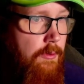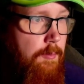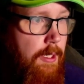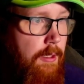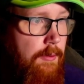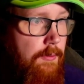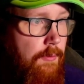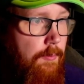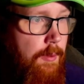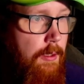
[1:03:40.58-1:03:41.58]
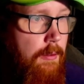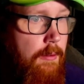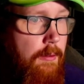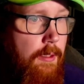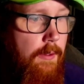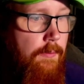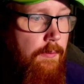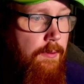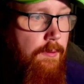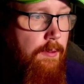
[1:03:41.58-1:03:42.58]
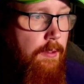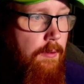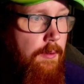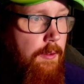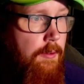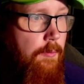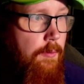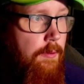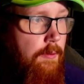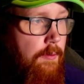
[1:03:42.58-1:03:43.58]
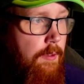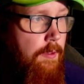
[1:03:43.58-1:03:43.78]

battles for me I haven't really seen all the other ones. I'm